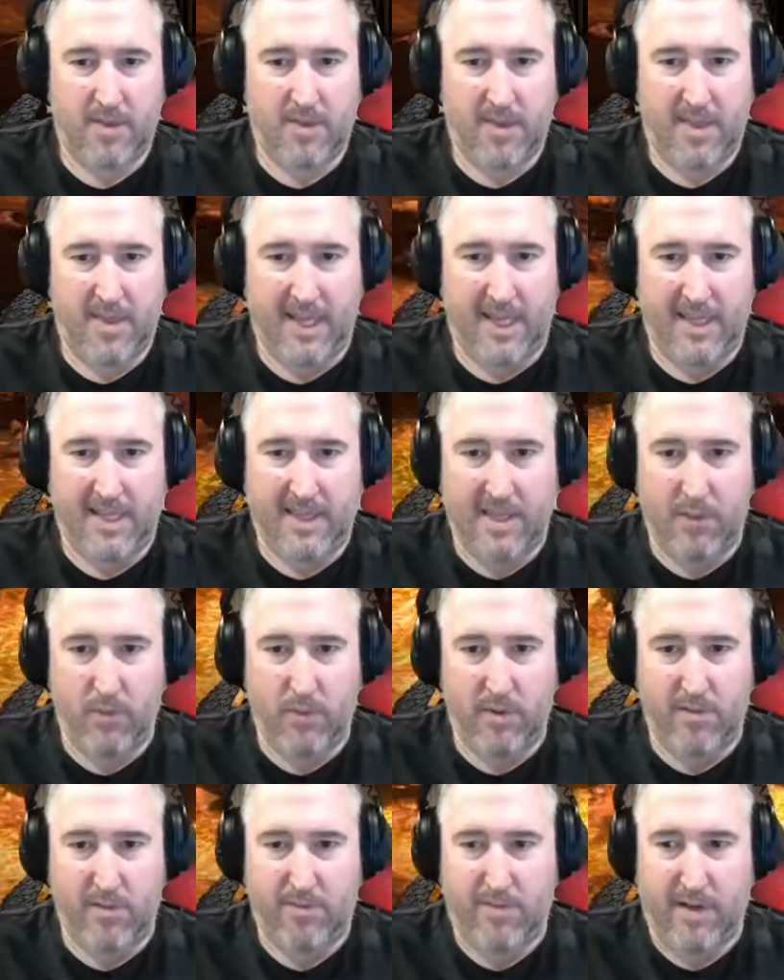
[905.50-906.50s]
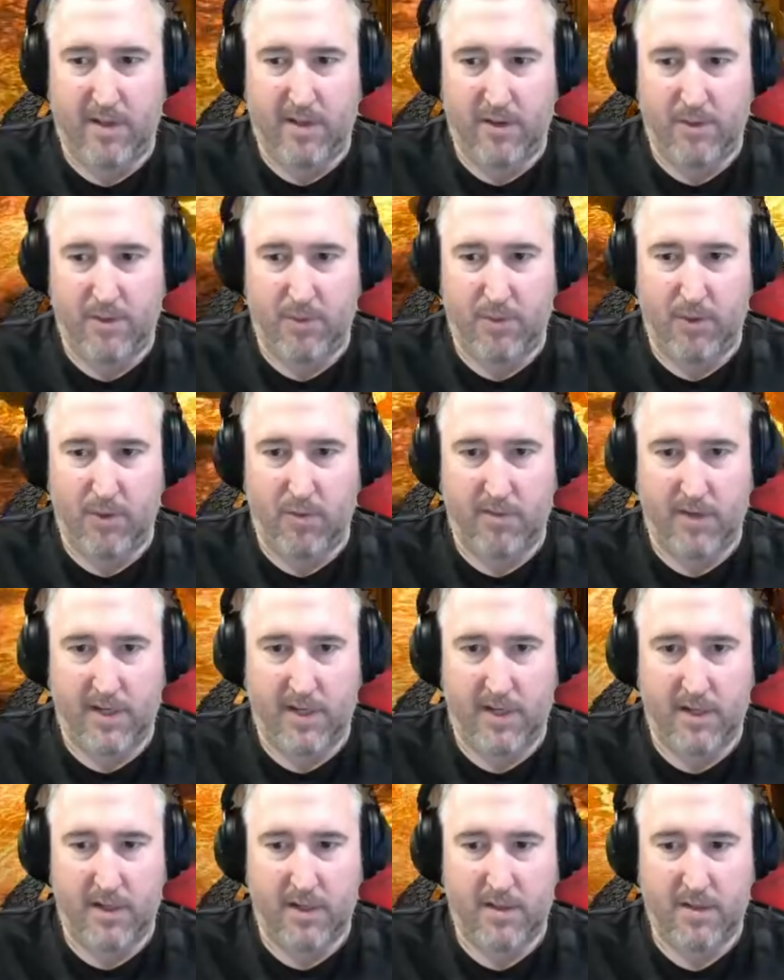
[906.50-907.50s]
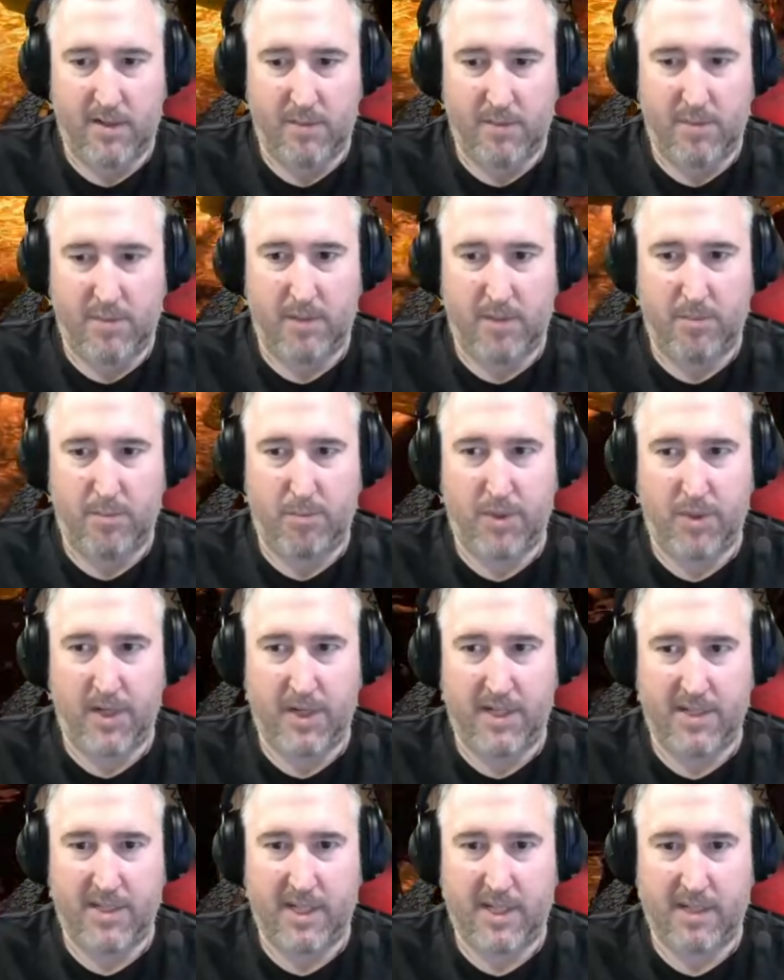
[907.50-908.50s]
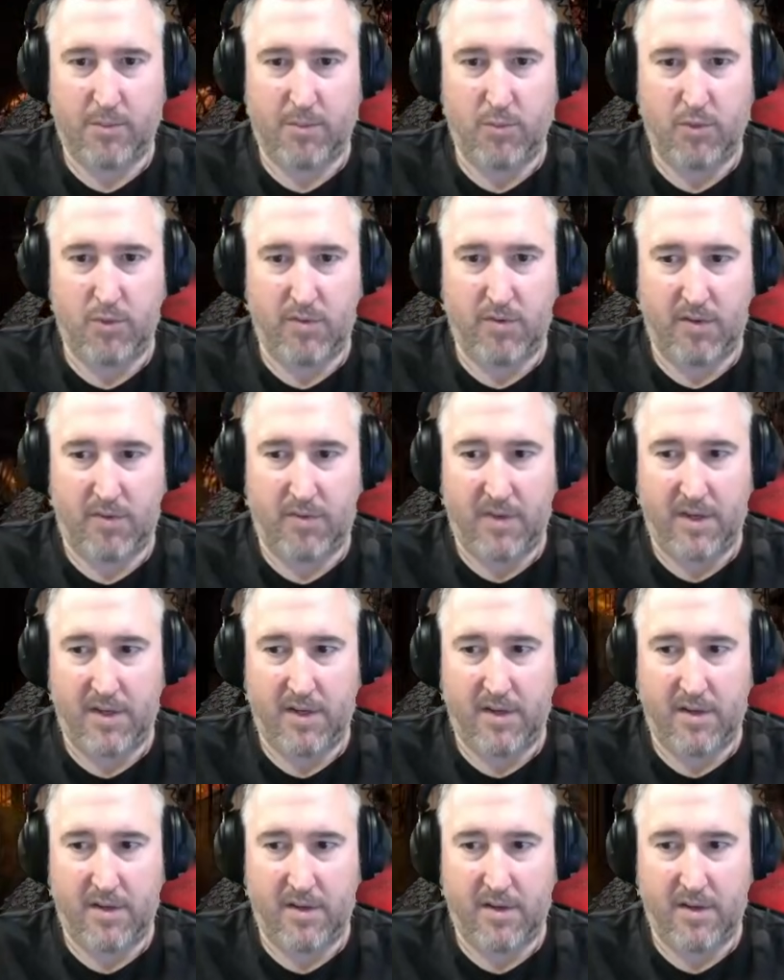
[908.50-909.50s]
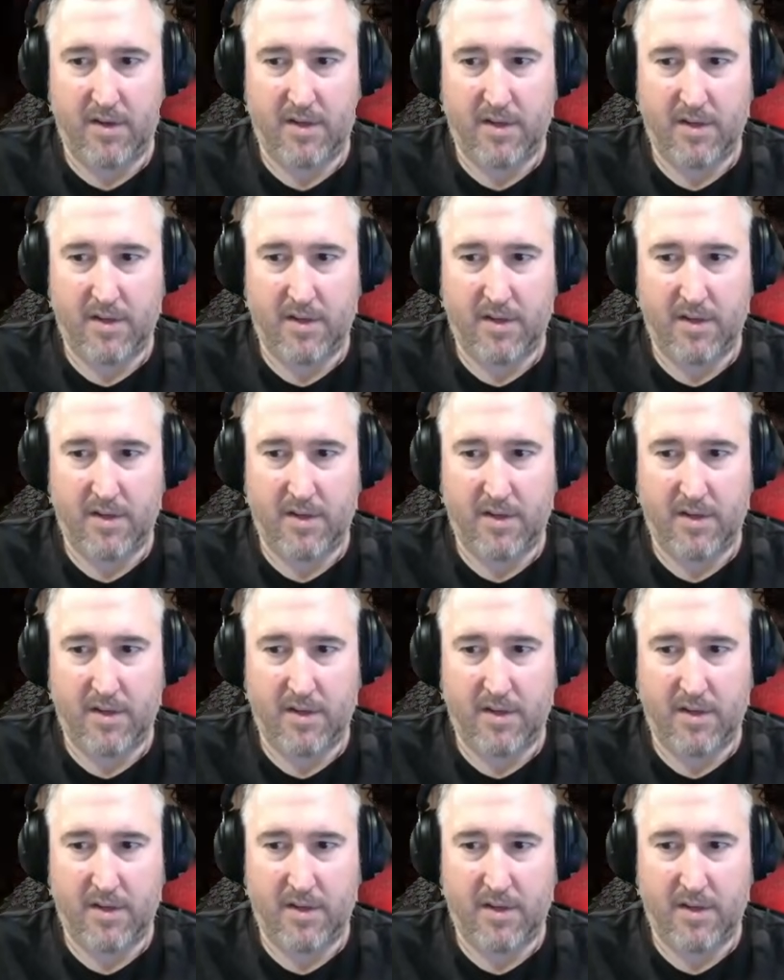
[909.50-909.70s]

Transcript: Think they would have followed me over here. That'd be a pretty dick move if they did.